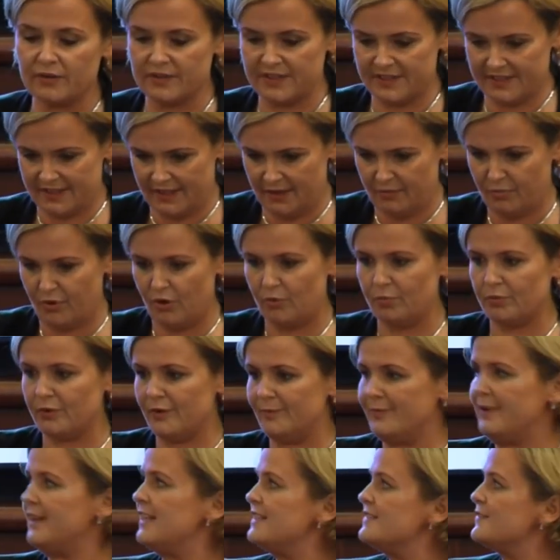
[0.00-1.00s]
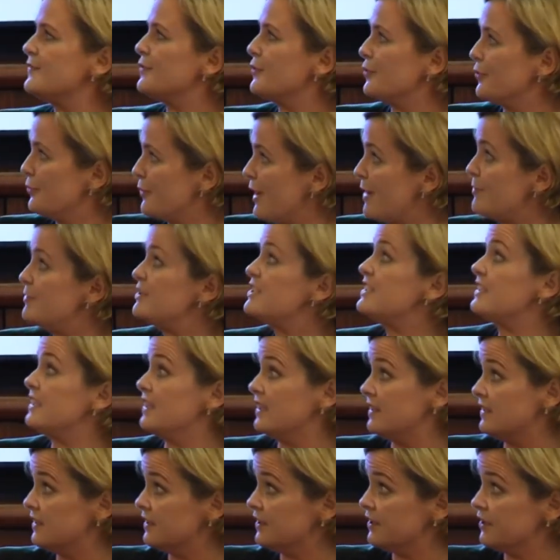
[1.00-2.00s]
is the appropriate place for the
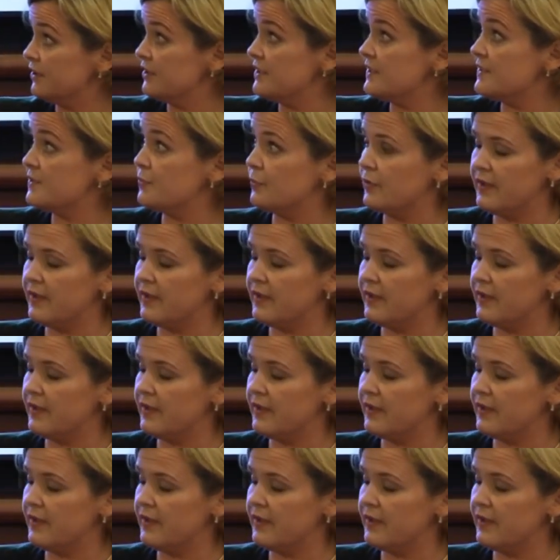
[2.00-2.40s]
remedy, and there is,